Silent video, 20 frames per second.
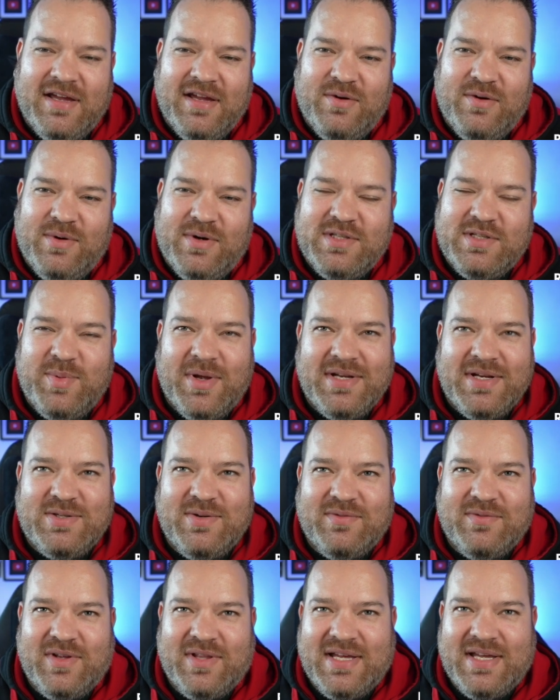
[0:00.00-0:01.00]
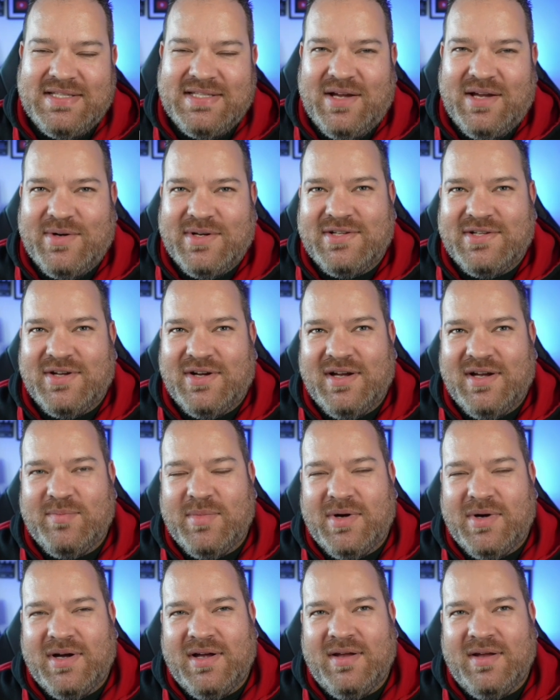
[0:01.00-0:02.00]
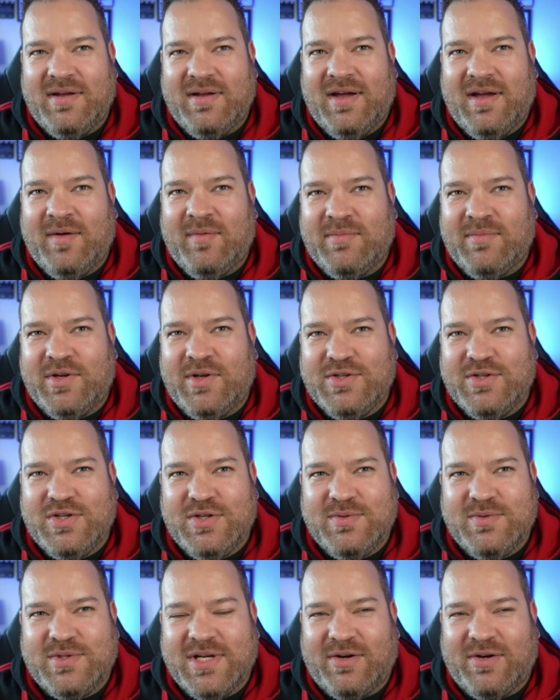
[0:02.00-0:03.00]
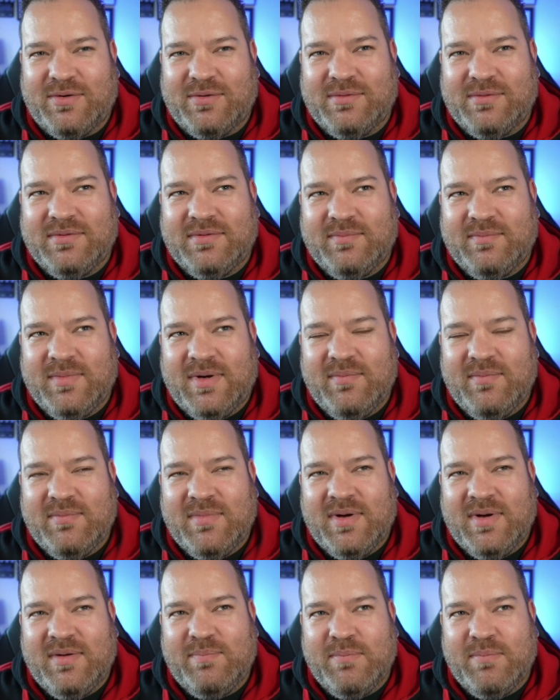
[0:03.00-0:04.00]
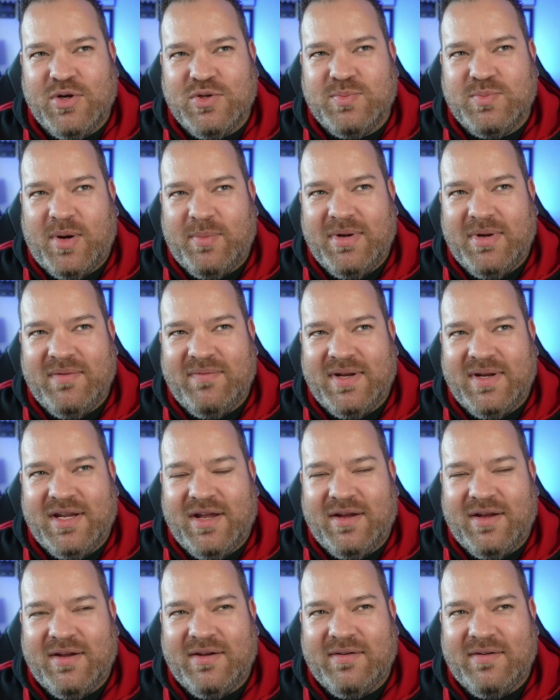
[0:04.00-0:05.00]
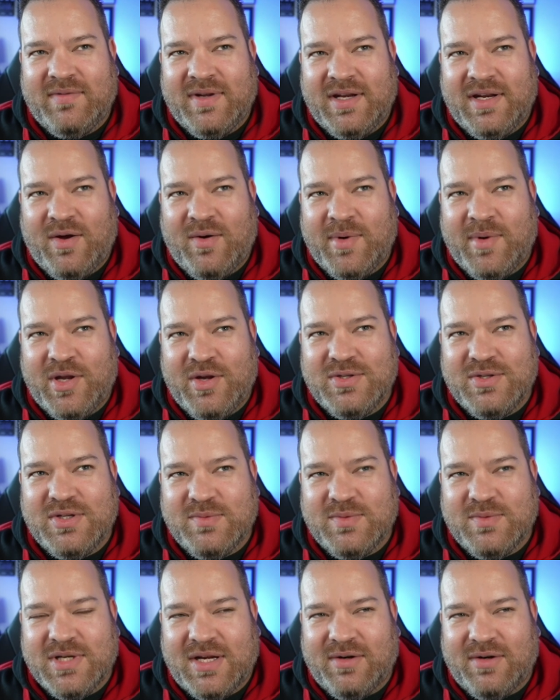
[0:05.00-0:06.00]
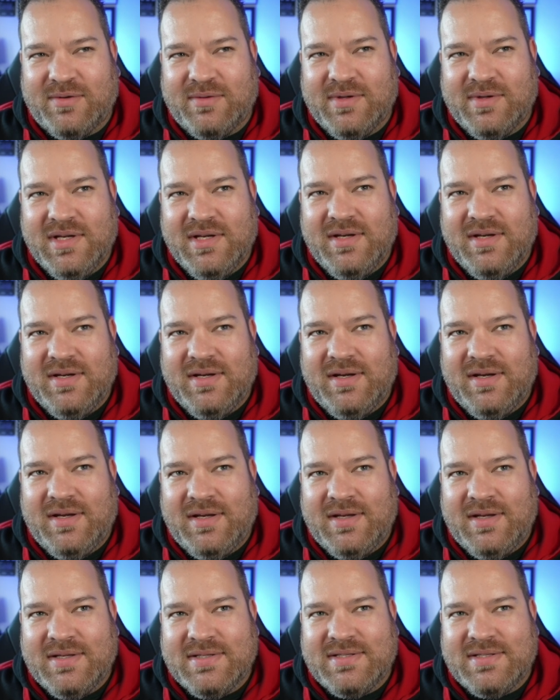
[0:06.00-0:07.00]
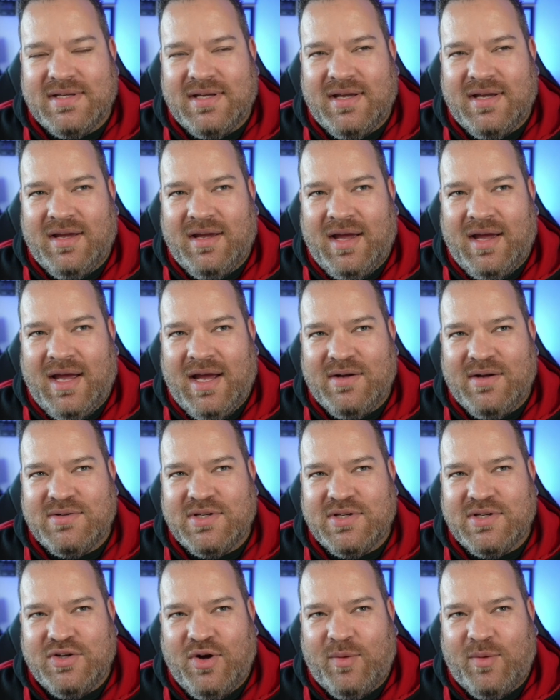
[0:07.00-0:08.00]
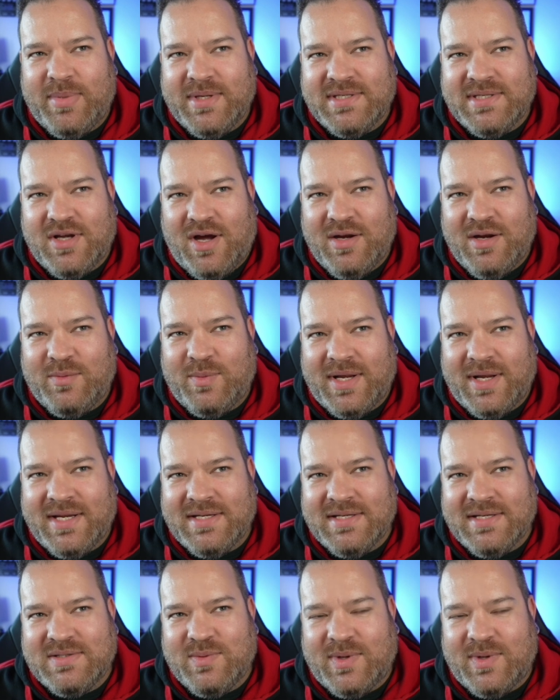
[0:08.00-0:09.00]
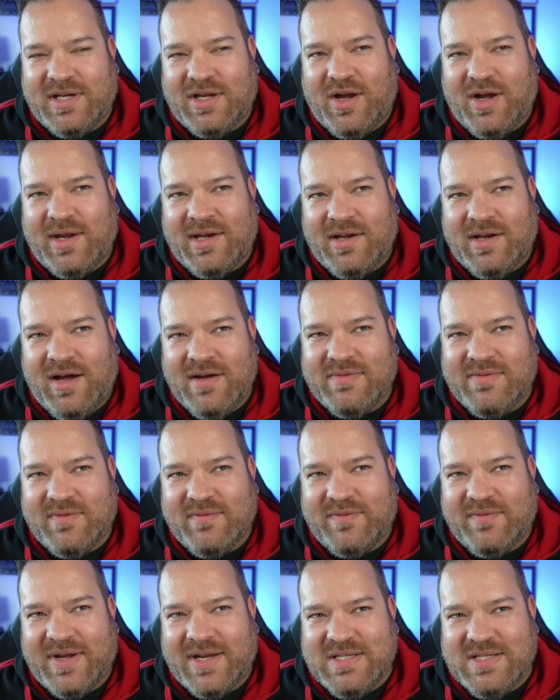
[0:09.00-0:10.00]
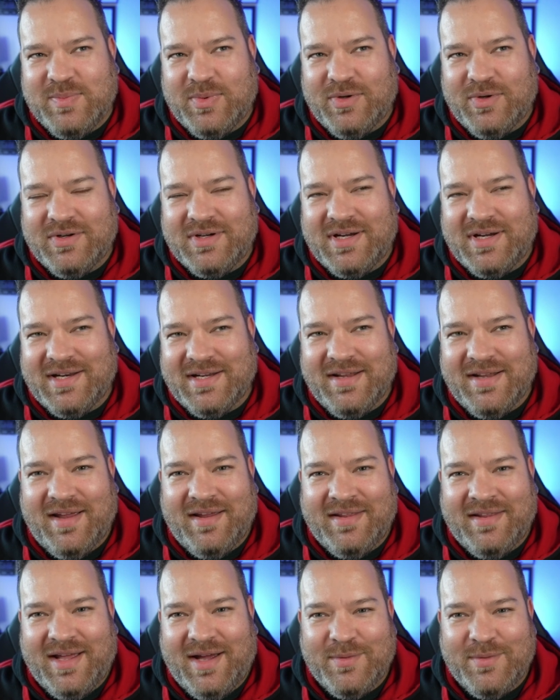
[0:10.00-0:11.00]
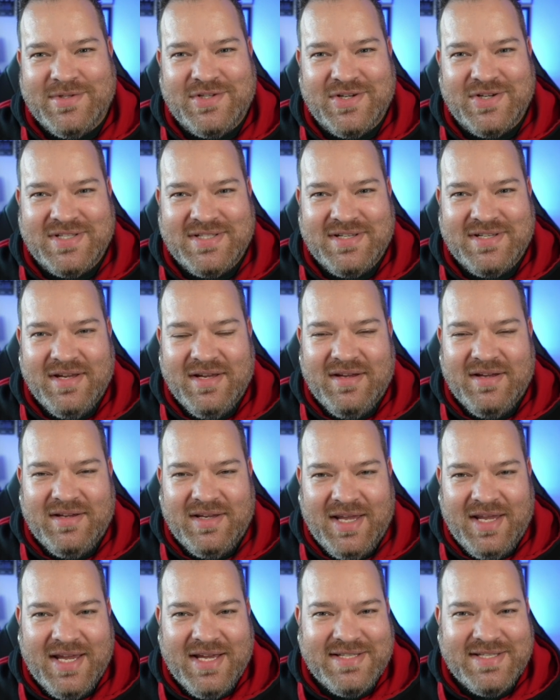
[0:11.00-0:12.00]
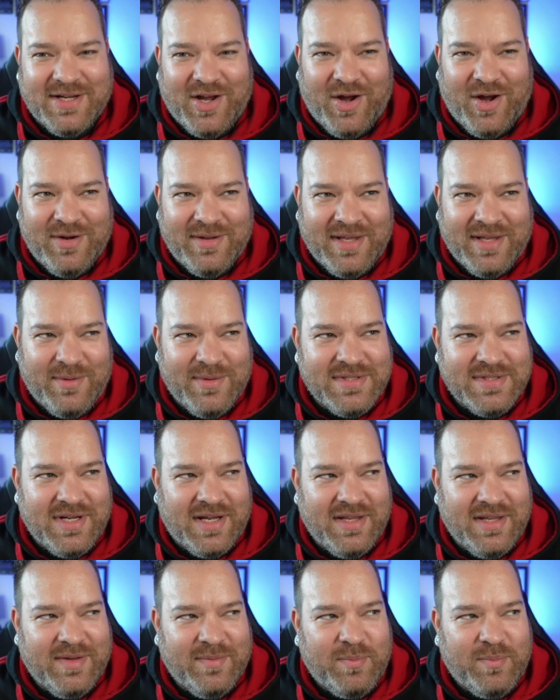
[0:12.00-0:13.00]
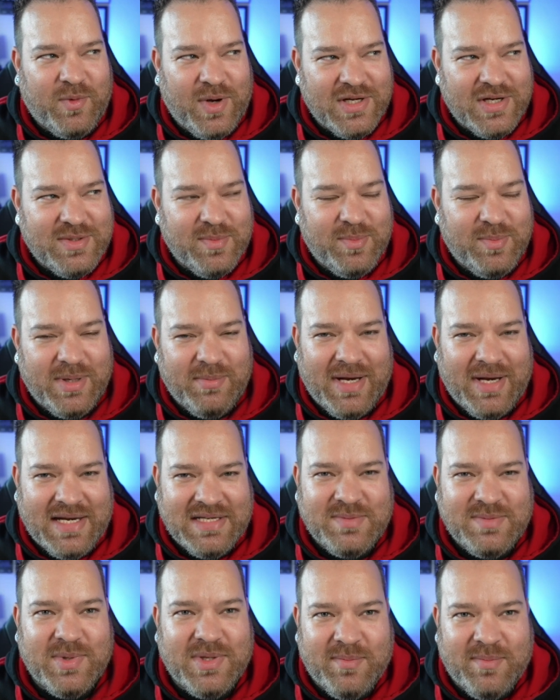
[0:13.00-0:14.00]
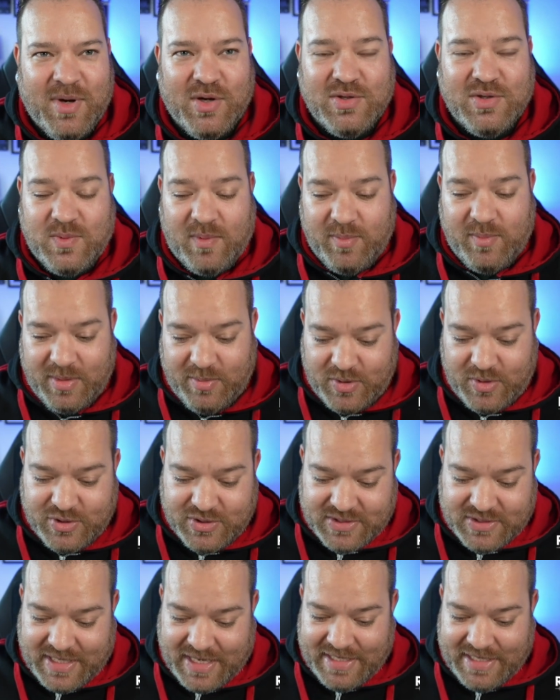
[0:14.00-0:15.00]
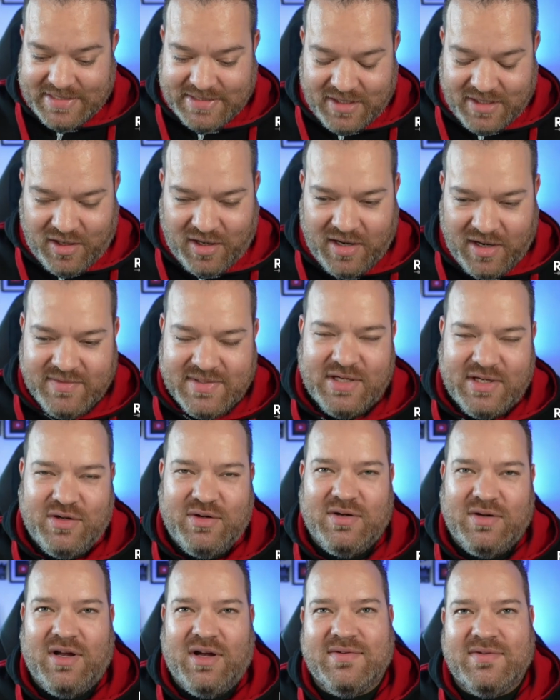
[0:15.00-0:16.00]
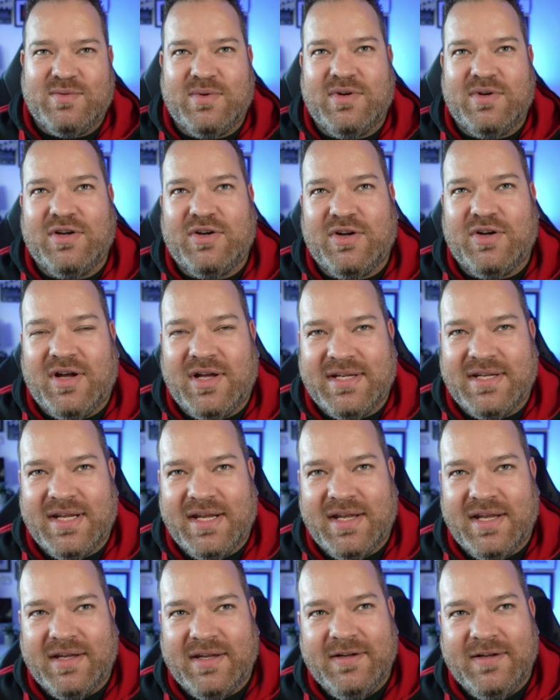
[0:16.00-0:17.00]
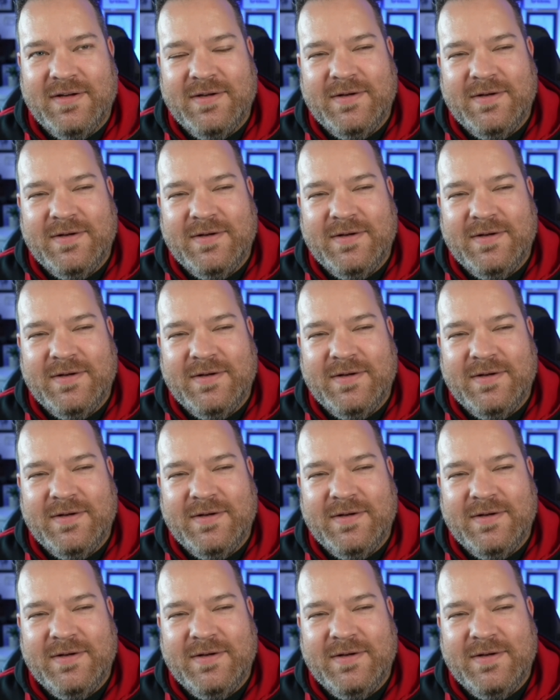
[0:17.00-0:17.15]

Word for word: Well, to be honest with you, that's how I started my YouTube channel. My most popular video on my YouTube channel is how to not be sideways when you're going live on Facebook, and that was just years ago, that was like the question people asked me the most when people were just getting into lives. They knew lives were a good idea.